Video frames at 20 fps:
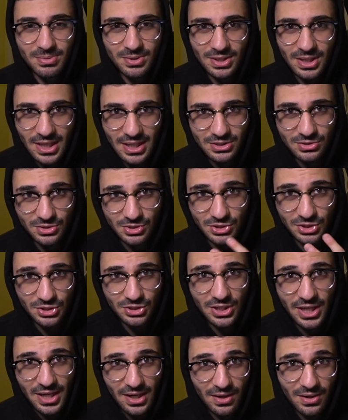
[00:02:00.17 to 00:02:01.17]
that actually
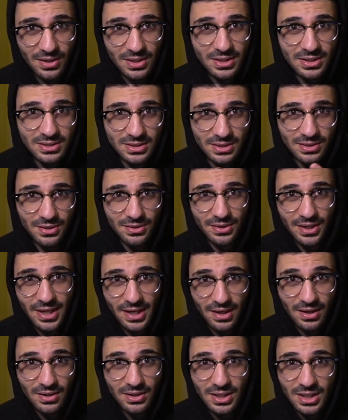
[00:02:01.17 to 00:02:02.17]
share
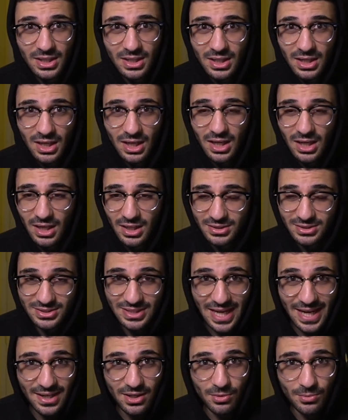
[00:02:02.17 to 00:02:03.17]
their
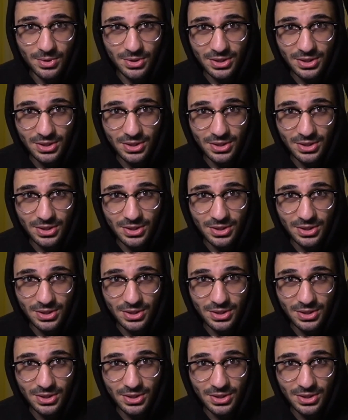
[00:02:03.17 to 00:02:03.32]
data with